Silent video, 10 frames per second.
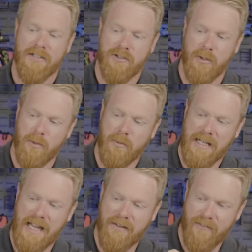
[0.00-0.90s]
So
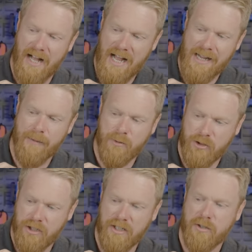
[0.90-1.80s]
if I
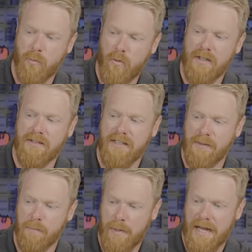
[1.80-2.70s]
am just
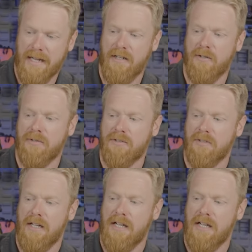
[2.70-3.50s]
wanting binos,